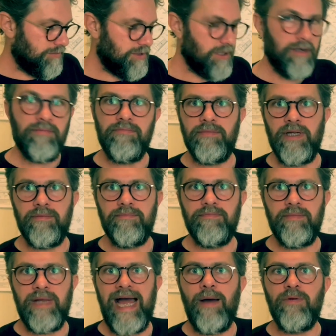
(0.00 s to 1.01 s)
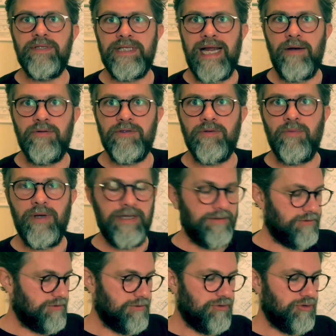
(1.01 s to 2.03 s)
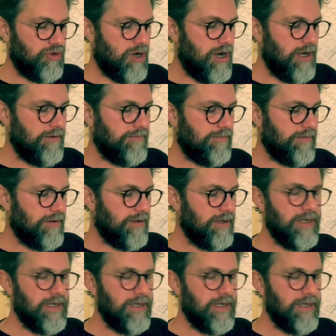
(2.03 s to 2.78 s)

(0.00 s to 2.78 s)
So, yeah, hours and hours away, drive.